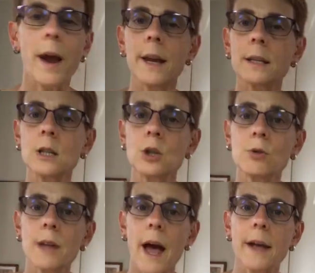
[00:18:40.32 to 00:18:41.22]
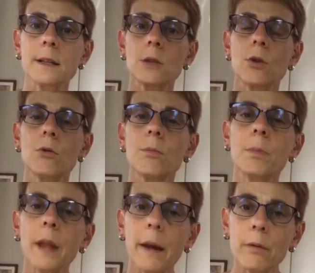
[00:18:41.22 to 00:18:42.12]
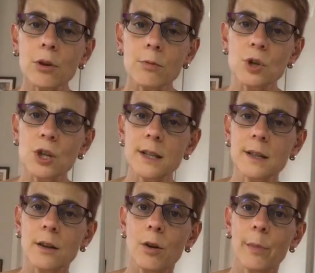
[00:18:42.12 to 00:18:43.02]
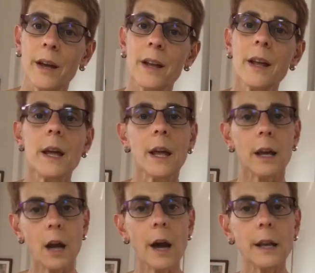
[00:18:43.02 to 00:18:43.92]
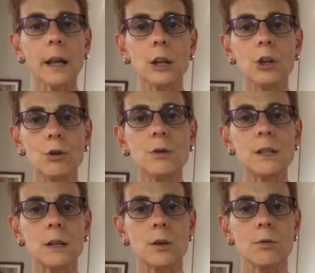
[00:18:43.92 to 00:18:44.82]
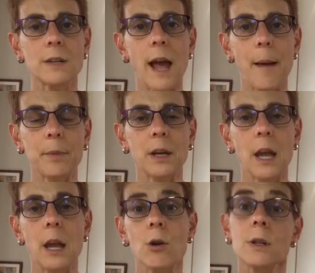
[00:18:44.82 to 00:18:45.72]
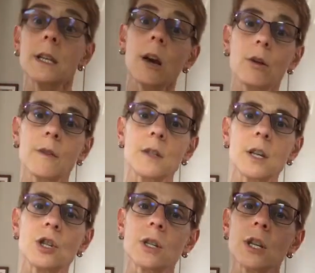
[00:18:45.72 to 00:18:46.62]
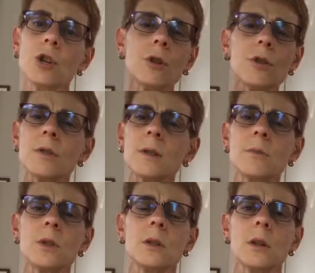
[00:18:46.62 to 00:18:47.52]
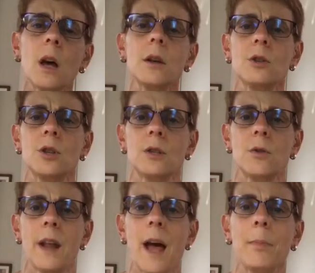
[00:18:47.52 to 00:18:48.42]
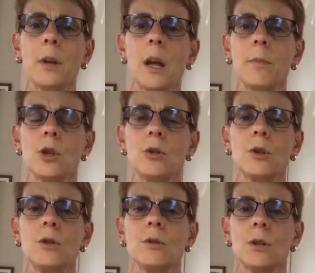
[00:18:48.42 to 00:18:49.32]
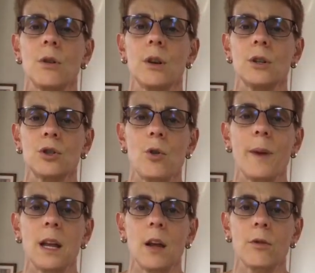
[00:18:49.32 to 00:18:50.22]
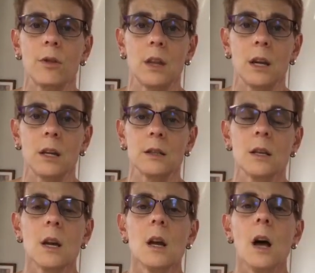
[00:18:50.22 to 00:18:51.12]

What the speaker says: way to do that. So play with your machines a little bit and kind of get used to those applique or decorative stitches. And you can use them not just on applique, but you can use it on so many other things.